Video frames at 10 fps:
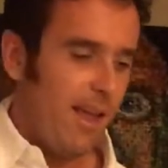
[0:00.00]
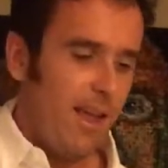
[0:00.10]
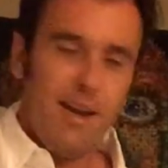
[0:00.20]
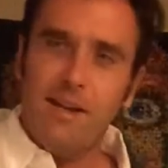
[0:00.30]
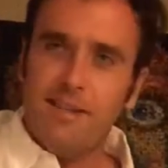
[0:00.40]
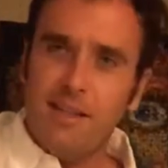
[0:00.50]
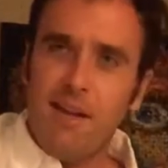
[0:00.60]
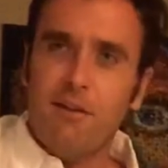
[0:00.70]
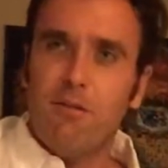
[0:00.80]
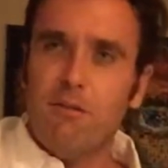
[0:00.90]
and it
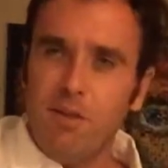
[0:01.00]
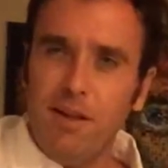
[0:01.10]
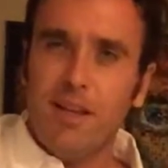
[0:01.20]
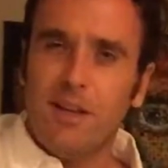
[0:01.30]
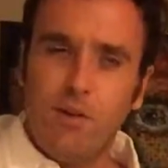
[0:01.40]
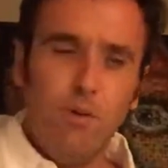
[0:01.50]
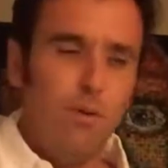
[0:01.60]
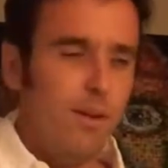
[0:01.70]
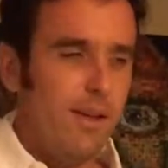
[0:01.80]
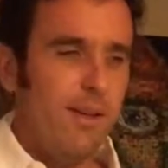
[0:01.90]
sounded really
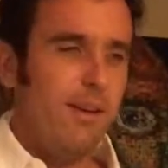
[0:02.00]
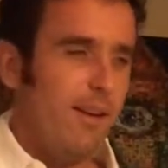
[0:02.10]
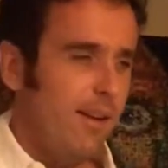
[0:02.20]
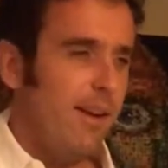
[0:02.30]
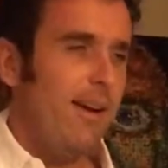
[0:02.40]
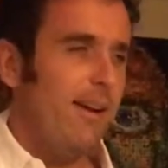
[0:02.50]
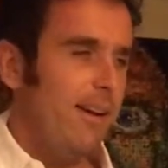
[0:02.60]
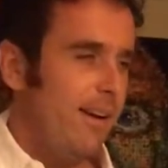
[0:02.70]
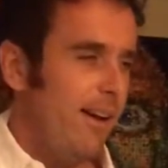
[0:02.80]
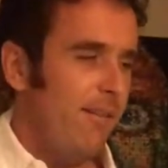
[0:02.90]
cool, and
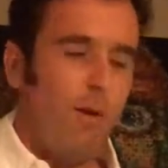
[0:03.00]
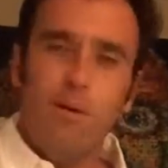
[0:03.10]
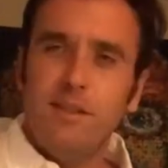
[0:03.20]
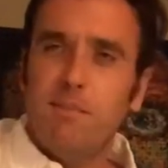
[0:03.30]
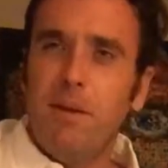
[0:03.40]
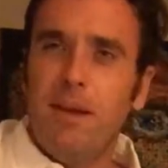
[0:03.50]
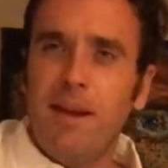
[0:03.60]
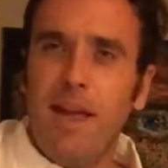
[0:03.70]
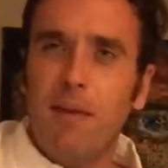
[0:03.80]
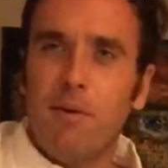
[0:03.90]
I've always been
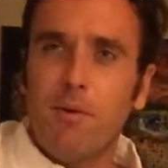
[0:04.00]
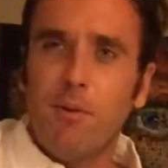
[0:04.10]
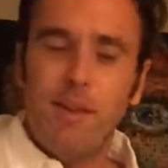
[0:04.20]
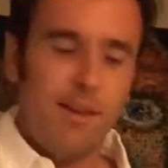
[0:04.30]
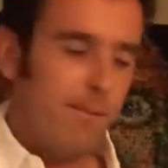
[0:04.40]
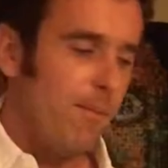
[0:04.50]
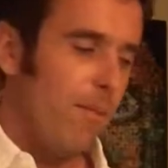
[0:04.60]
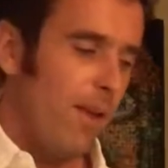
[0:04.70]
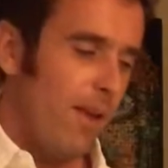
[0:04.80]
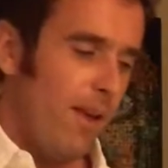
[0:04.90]
enamored with it
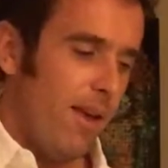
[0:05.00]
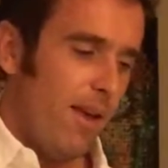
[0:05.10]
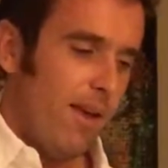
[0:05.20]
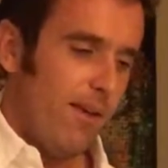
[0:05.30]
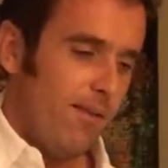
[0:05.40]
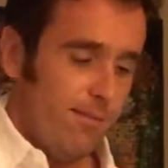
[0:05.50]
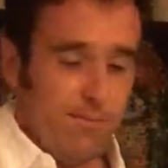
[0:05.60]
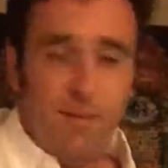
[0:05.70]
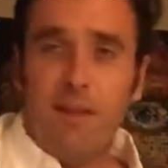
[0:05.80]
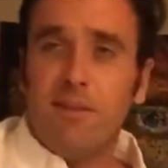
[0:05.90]

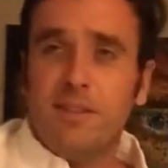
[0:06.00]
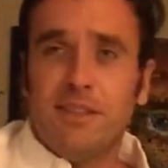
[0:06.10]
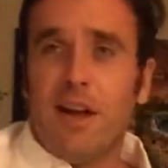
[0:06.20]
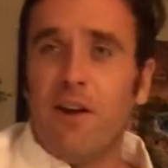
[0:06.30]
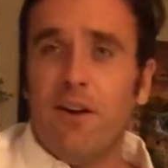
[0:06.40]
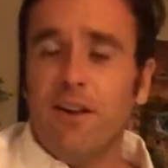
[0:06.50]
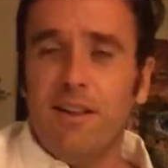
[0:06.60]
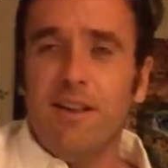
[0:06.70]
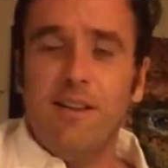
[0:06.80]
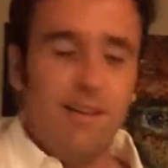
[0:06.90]
ever since I heard
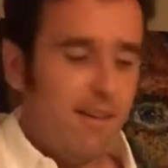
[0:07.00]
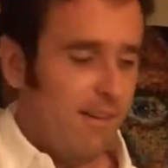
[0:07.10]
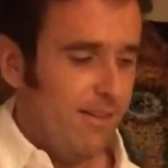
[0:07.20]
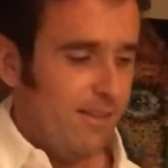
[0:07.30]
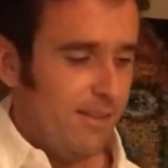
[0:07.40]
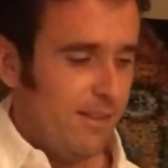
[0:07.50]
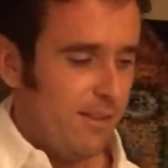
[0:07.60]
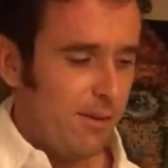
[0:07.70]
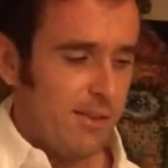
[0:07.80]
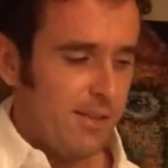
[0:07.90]
it.
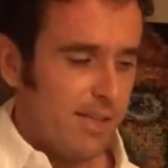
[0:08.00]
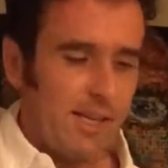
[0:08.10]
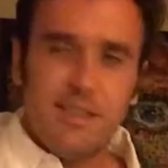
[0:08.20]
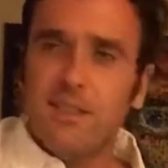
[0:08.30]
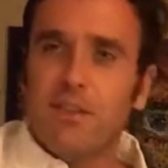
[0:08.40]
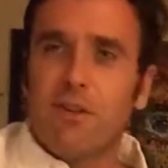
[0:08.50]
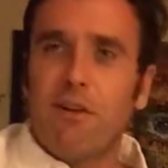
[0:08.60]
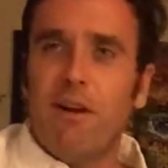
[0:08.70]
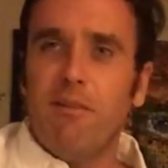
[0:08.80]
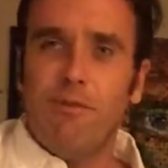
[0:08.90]
So it's just got such a
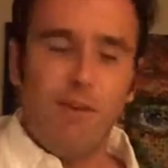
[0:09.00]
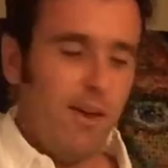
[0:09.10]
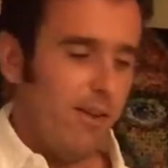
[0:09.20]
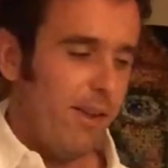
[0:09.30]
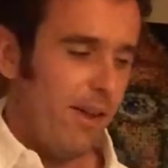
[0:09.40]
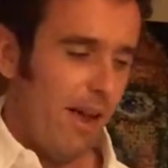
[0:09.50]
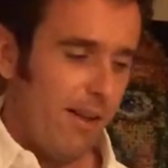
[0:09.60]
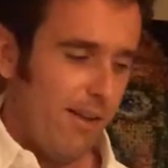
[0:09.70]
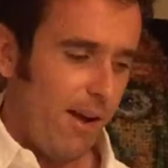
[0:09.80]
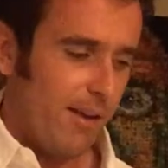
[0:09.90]
great feel.
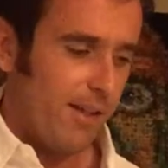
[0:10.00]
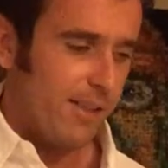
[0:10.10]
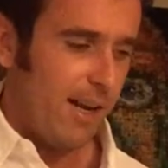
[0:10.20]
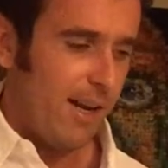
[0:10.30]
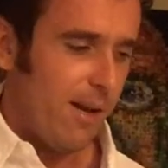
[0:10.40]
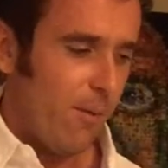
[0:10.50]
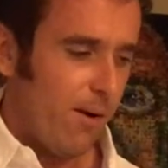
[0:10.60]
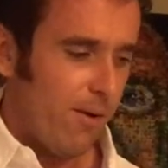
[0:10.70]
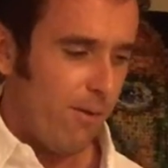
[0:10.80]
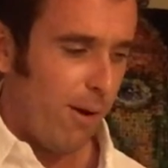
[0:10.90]
I decided I
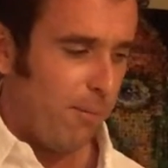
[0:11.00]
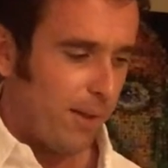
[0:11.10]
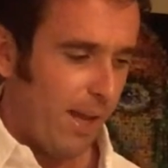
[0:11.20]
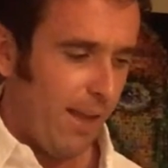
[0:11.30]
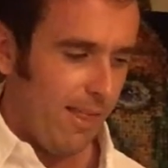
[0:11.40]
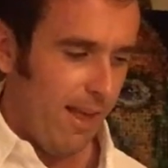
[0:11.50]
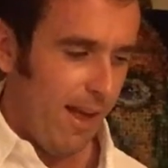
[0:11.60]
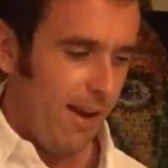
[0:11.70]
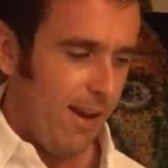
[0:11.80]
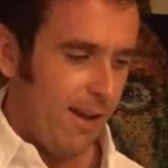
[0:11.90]
wanted to replicate
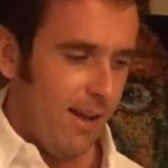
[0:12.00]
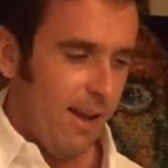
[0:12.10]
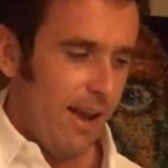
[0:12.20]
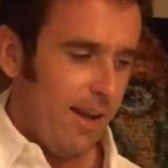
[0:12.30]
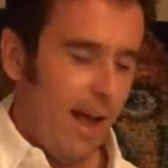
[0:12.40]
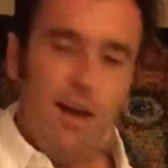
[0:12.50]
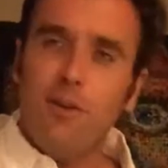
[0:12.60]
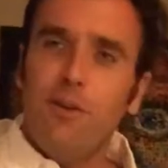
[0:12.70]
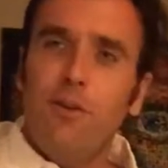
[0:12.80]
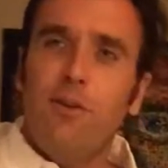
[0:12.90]
that. And how
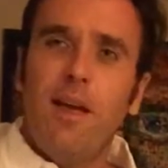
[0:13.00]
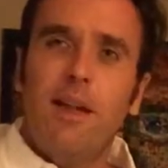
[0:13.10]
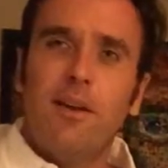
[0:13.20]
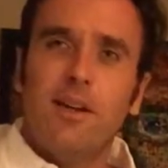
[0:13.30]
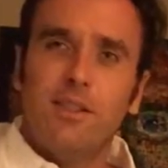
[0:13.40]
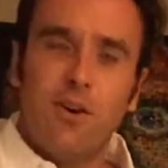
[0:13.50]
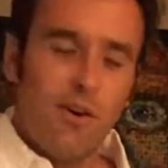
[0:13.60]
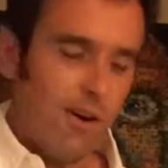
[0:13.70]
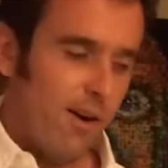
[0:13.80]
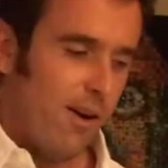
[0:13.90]
to do that on
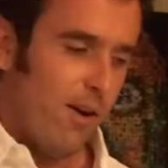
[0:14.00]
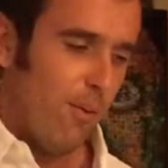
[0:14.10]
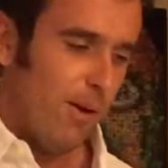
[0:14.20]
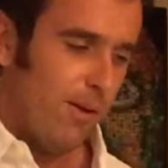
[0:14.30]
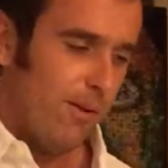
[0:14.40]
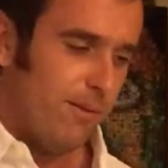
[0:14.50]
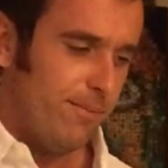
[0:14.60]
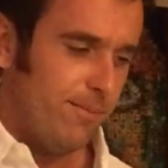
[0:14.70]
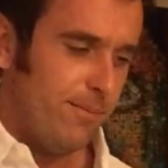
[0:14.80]
guitar, well,